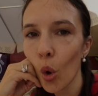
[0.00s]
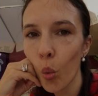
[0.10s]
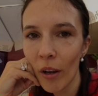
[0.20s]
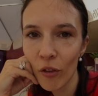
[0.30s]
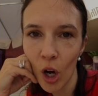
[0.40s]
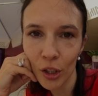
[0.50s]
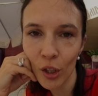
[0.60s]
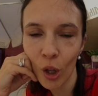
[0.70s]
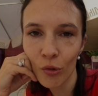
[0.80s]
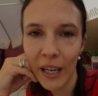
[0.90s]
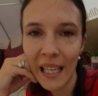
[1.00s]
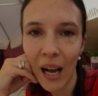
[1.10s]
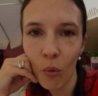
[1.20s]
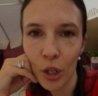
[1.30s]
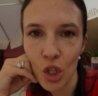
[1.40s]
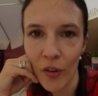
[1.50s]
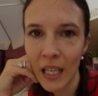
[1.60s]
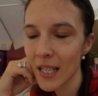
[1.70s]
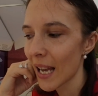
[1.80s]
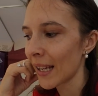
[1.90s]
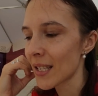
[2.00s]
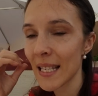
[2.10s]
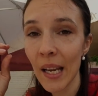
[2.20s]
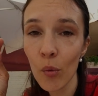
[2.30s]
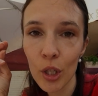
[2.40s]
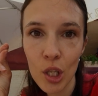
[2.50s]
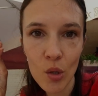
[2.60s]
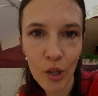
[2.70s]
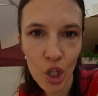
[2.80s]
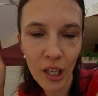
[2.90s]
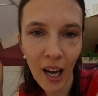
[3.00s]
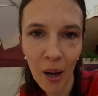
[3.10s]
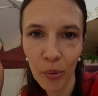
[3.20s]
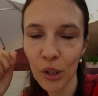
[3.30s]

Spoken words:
We've gotten already our drinks, and today we're switching up.